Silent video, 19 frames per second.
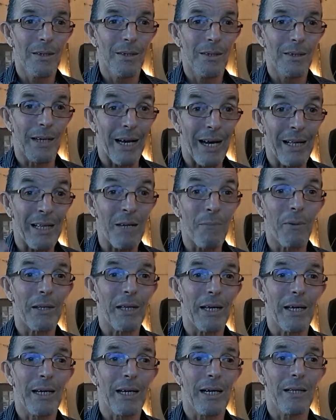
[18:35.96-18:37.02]
that
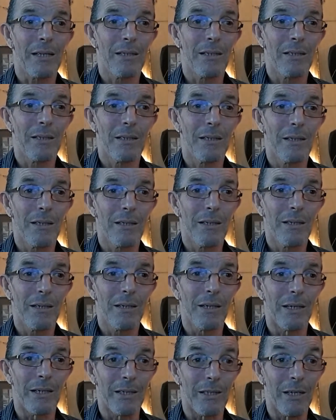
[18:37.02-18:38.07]
anybody can.
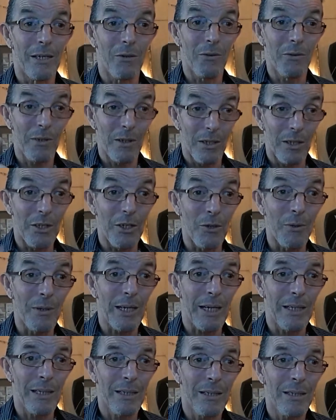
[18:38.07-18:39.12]
I know you
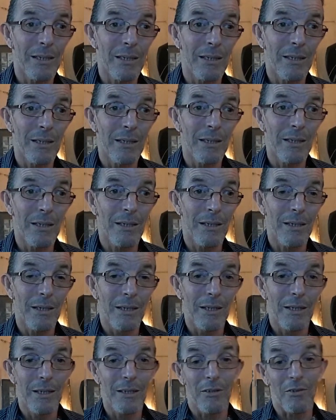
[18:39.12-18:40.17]
can.
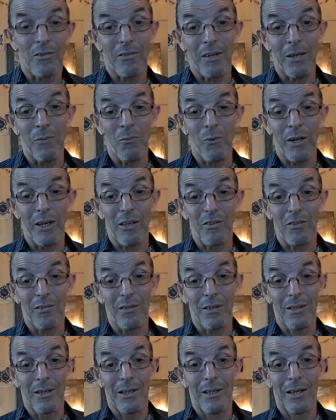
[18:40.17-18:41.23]
The same way as
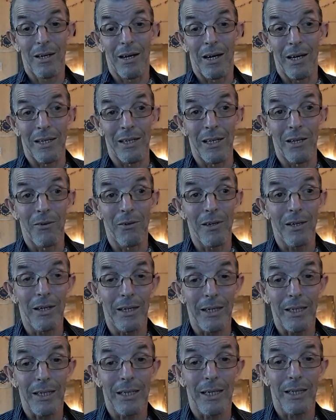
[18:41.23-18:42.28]
I know that
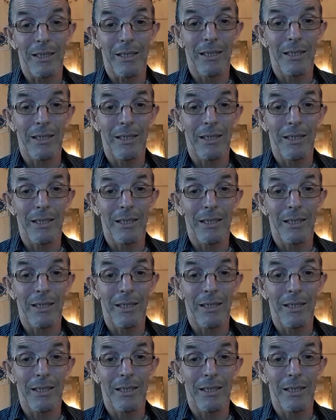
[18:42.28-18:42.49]
I can.